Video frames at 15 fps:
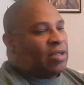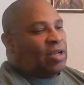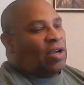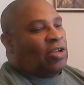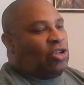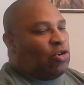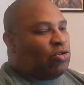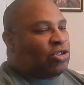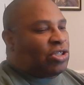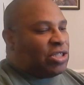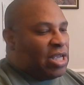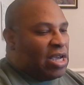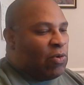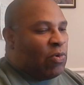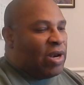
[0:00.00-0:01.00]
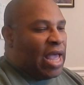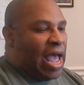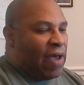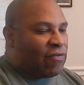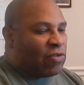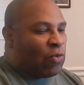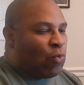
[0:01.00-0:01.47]
you still would
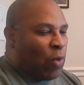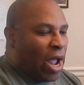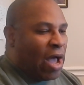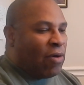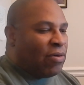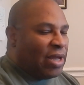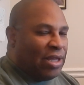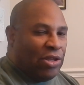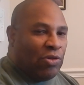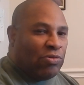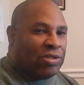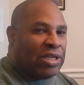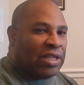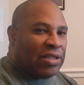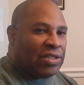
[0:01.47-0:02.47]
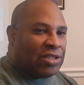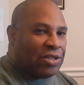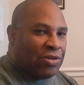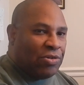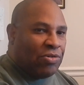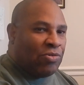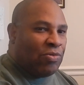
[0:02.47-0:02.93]
have to route and use it
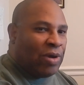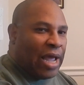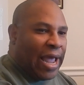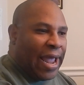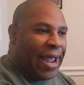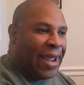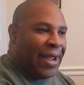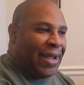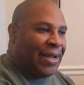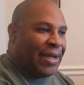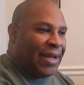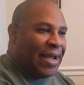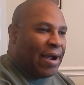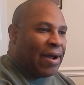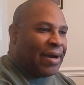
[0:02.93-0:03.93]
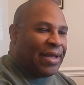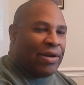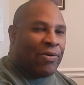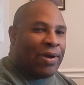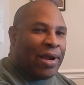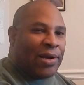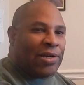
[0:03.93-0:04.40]
to a
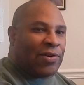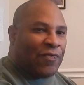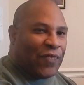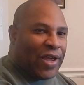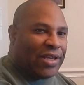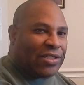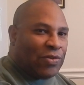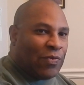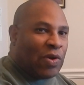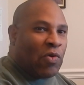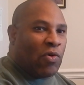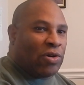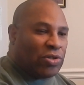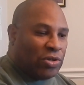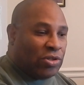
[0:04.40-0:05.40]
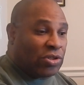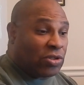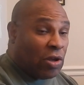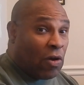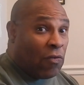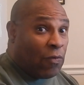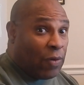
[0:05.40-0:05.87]
audio interface to record to your
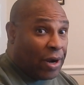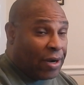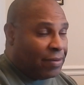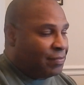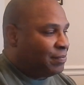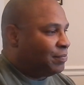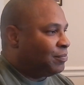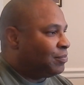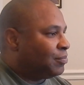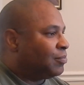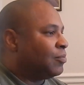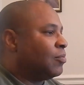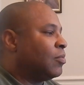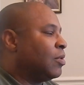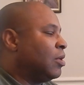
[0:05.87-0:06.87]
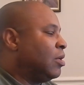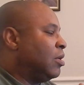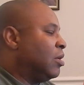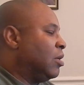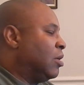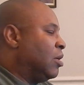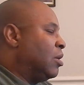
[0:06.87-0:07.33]
software.
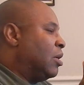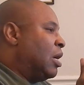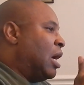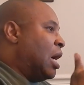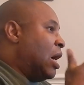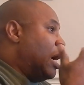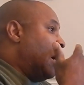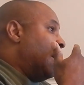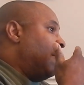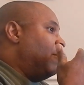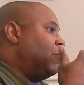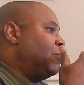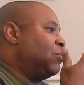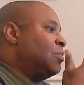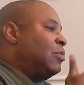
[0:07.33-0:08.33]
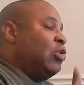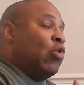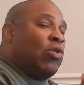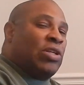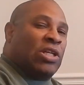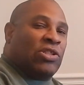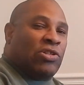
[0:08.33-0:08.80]

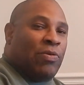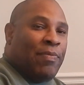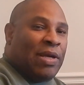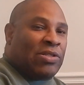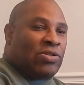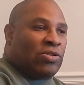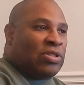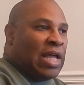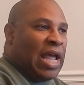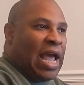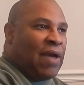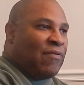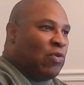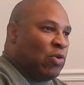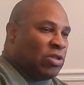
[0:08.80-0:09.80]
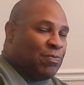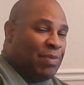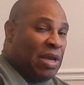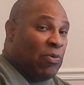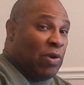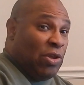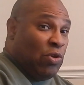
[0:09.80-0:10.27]
Newer digital mixers, they have
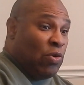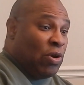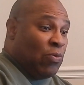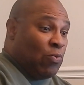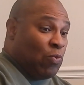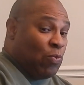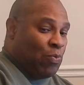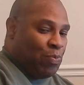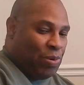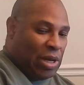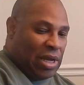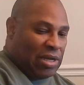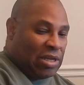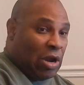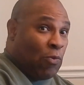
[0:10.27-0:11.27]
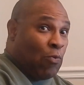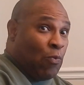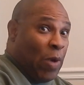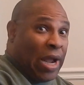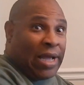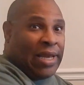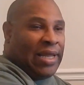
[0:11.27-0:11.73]
USB where you can plug
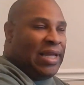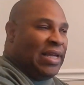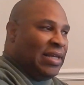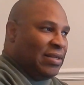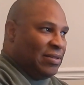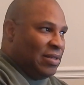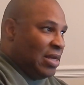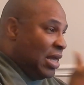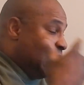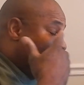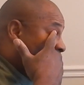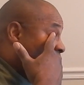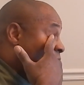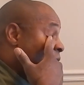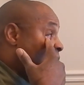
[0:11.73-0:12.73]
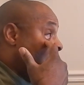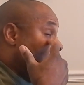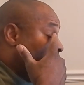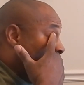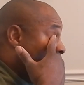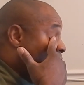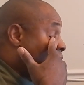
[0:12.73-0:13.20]
directly in for that
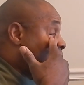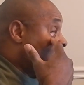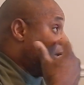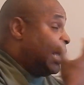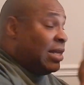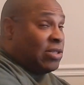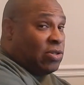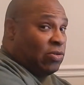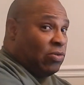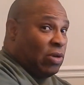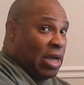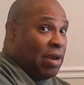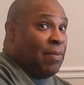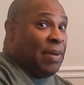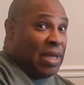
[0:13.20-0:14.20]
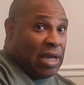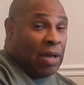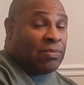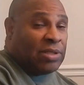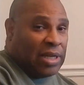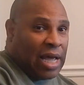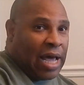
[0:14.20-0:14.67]
digital mixer into, and it
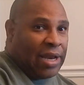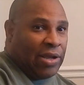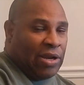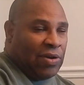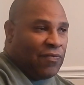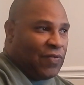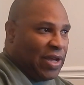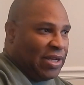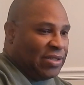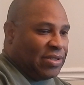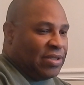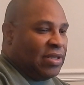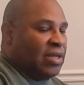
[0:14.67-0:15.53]
becomes an audio interface.